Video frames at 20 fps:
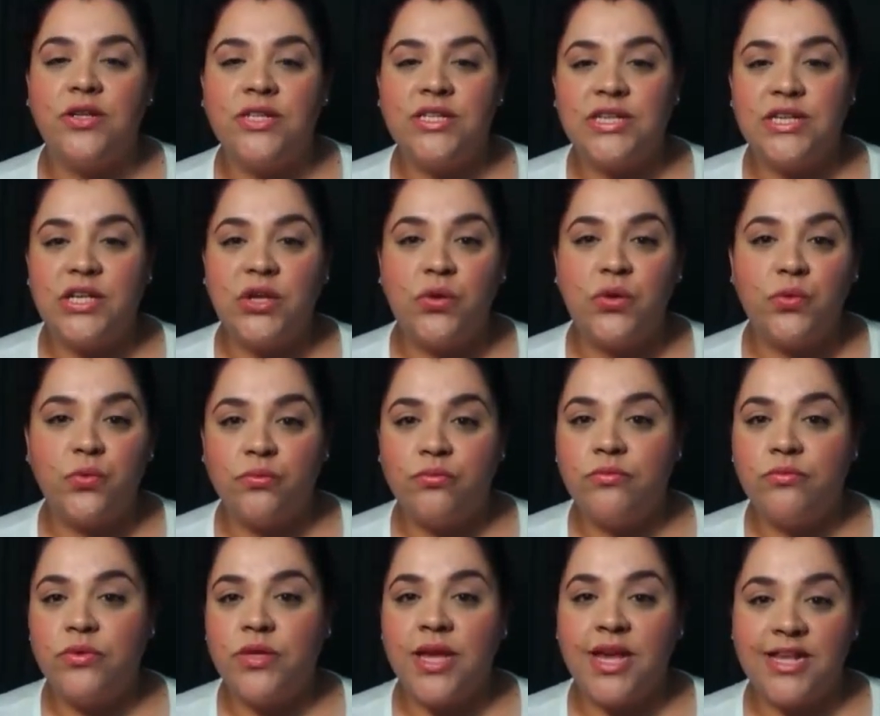you
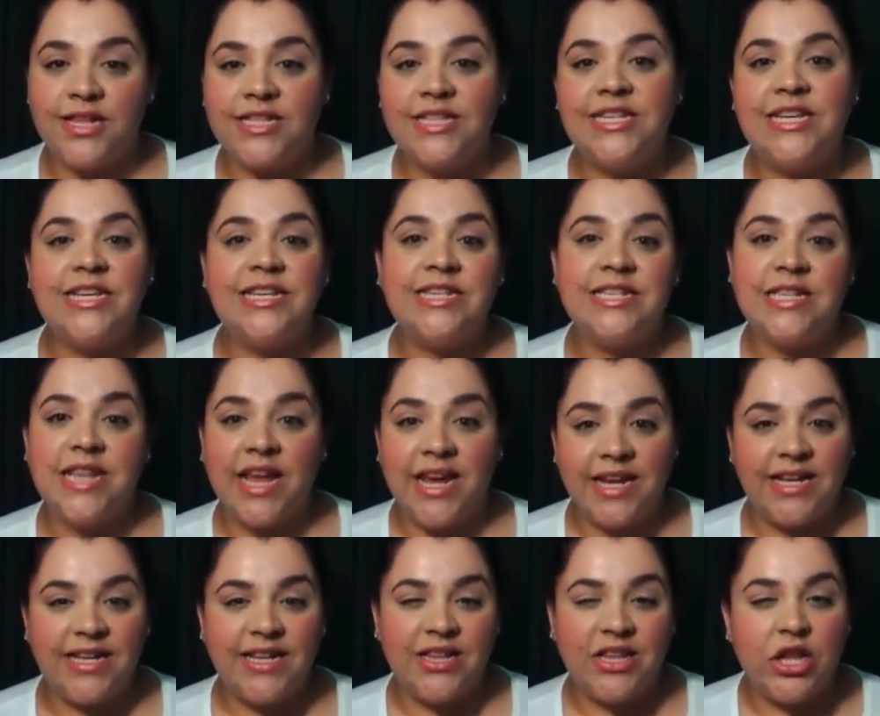can see
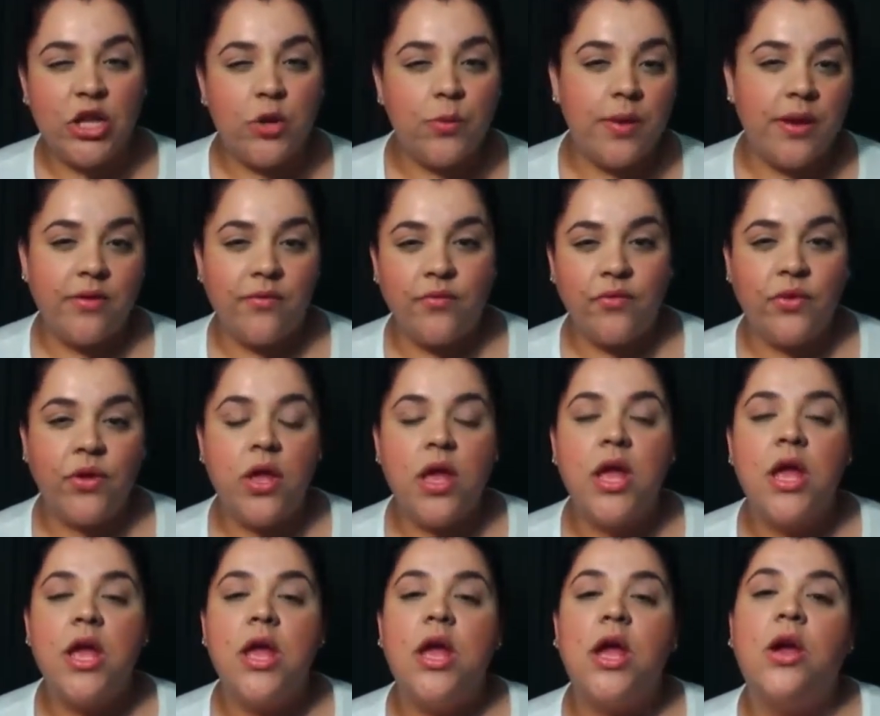a little bit
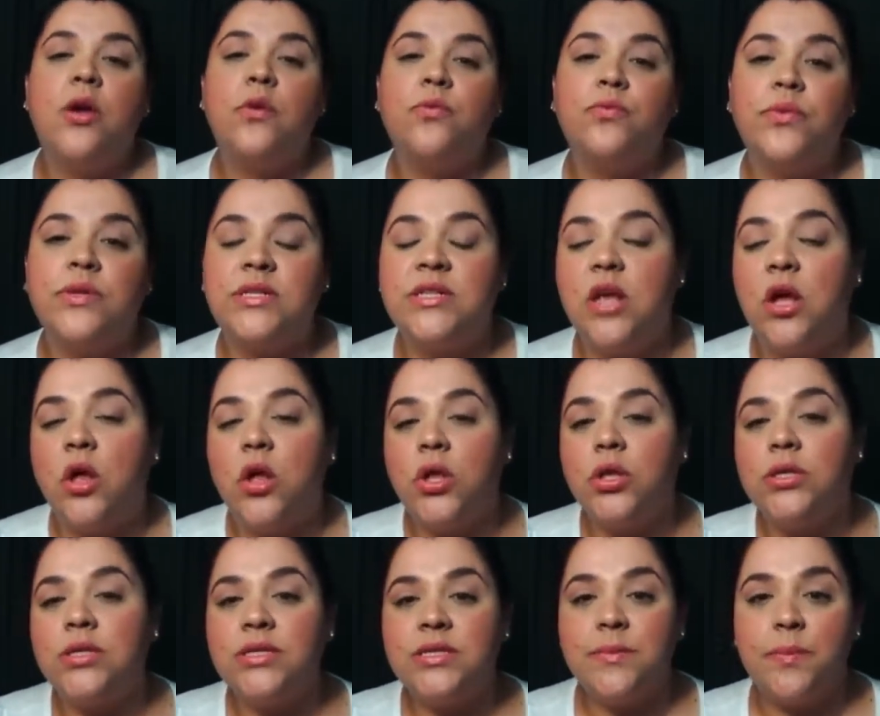of
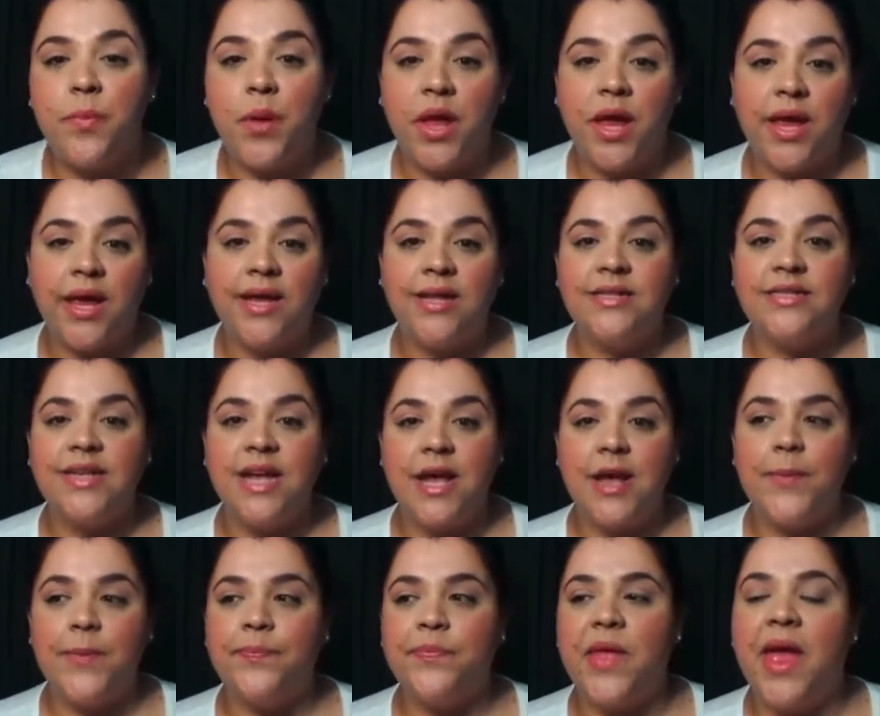results, but
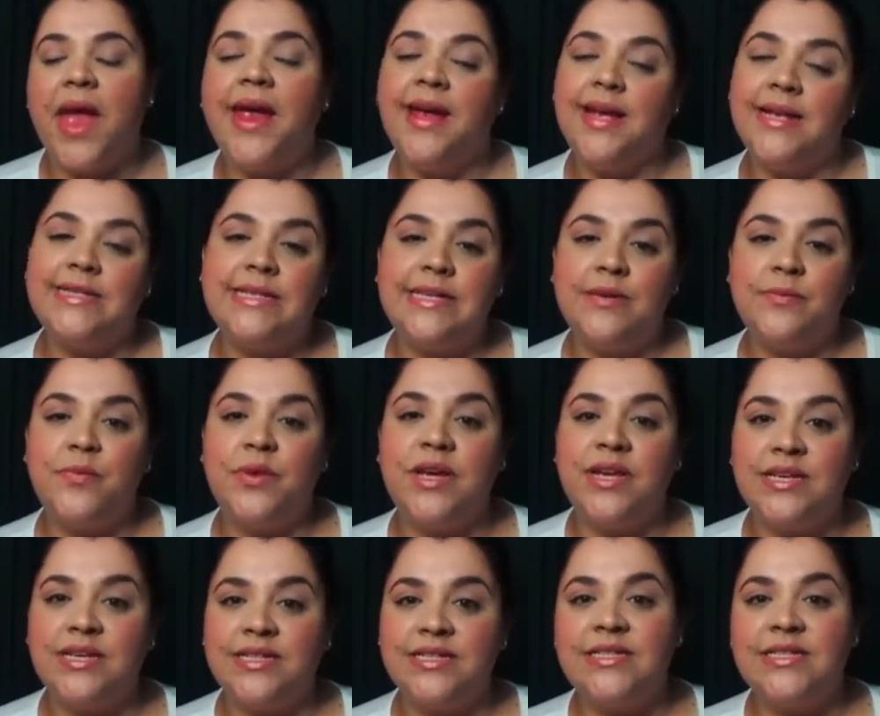I could see it
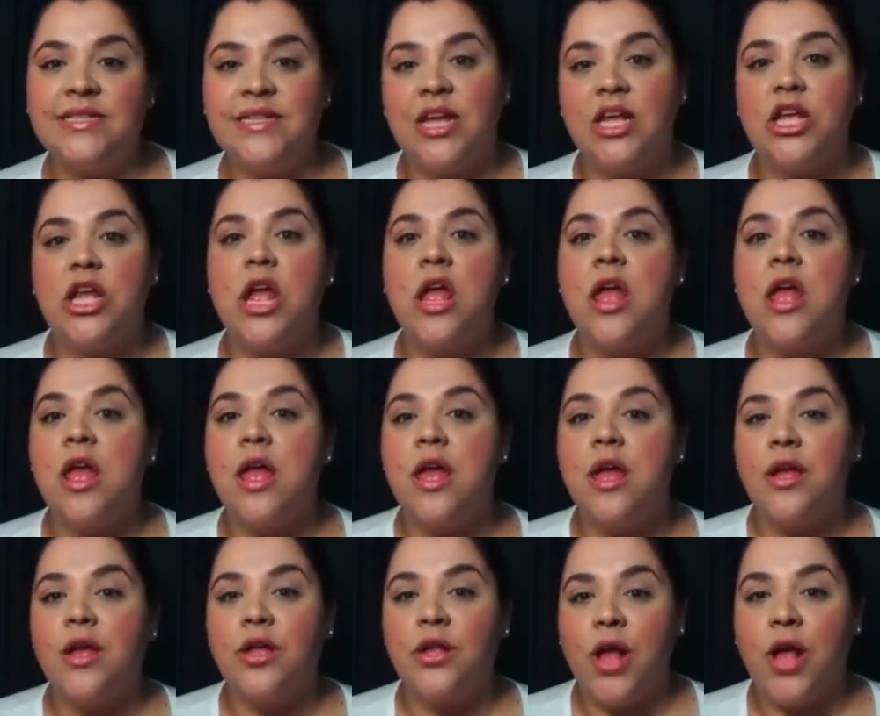because
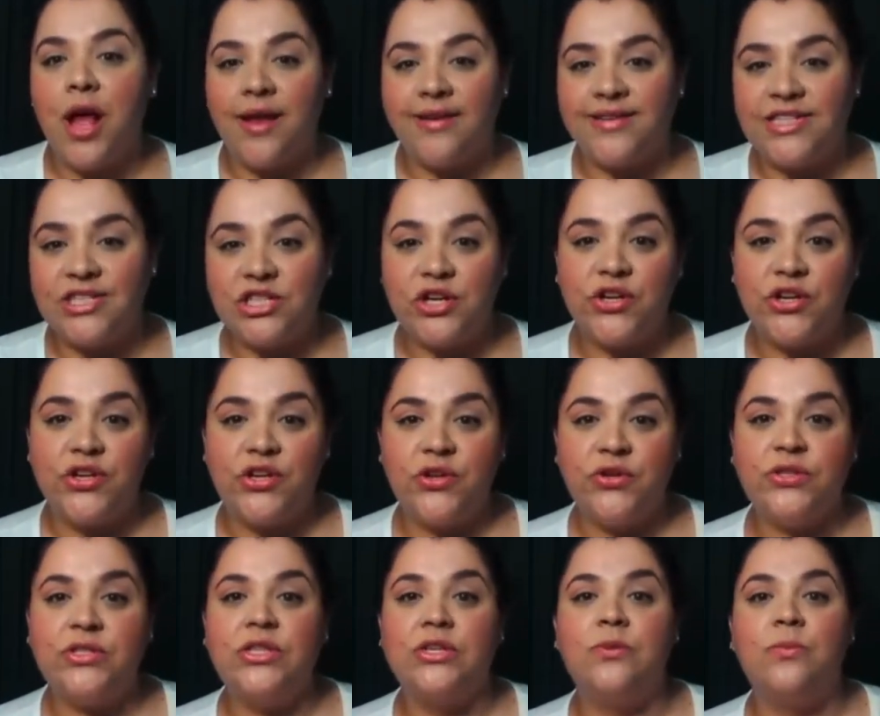I just started
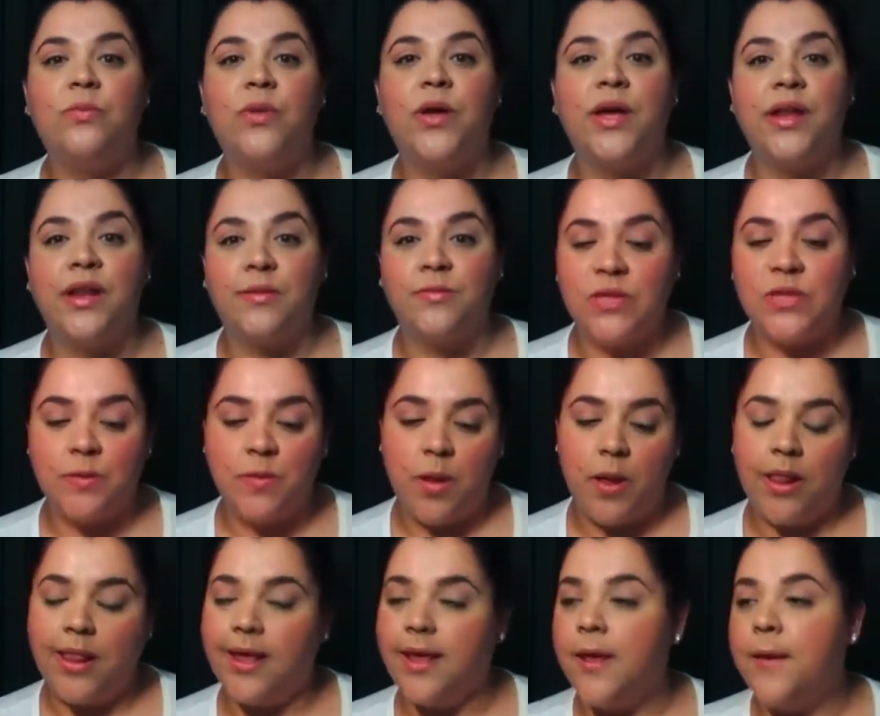YouTube, but I'm talking
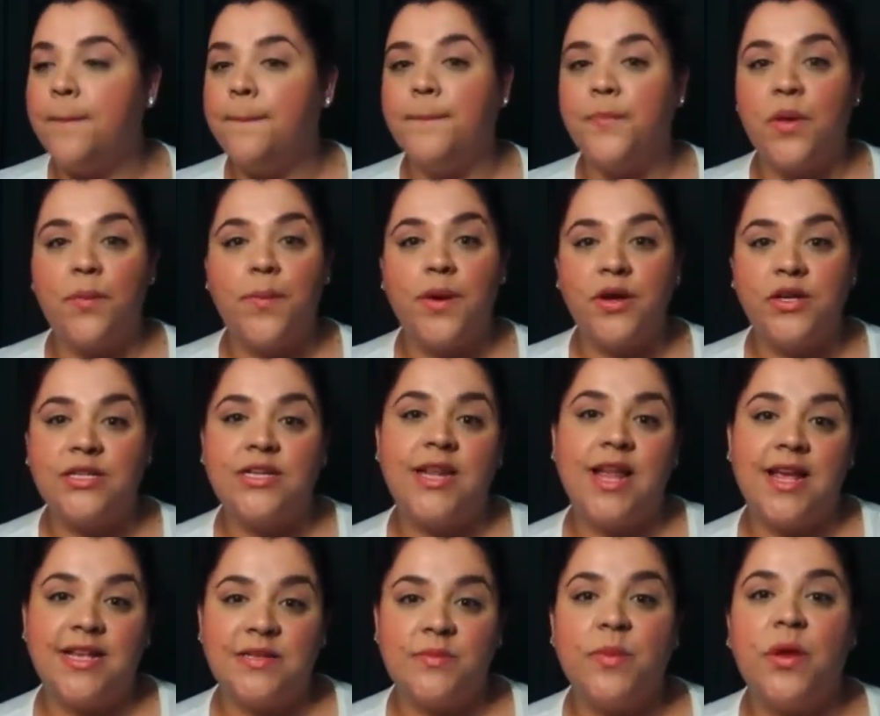about like compared to
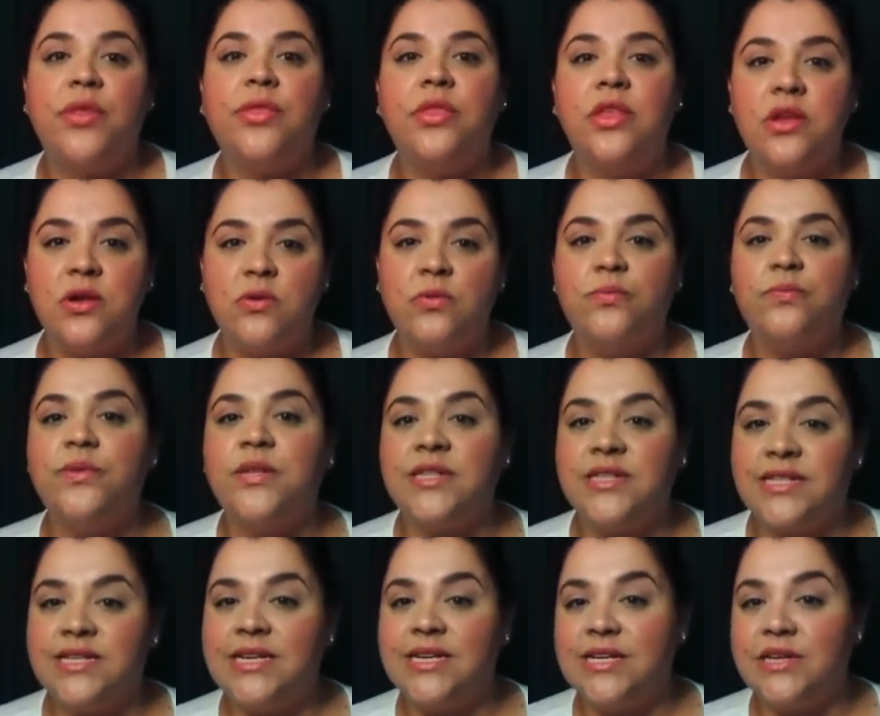last month, you can
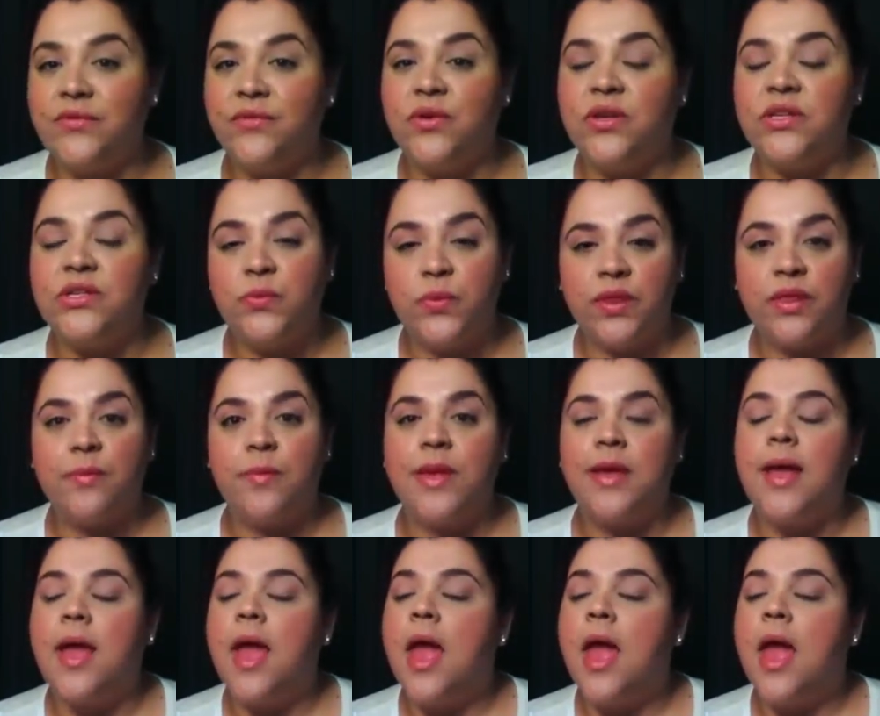see a difference with me.